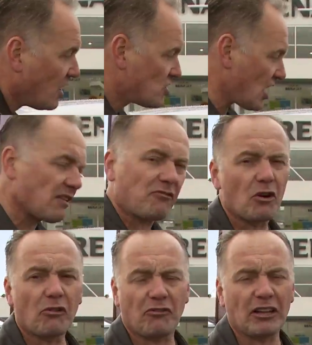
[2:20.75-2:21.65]
Check the
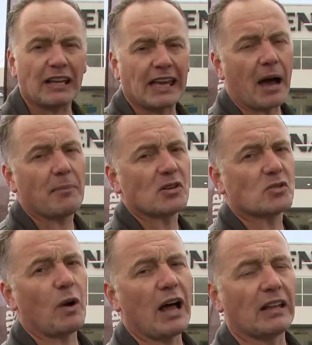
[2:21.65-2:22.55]
fuel filler cap as
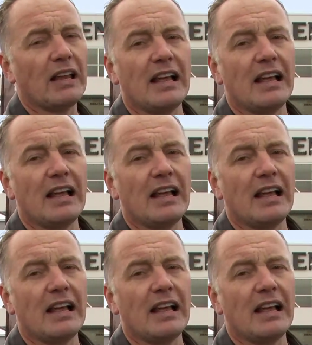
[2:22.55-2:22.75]
well.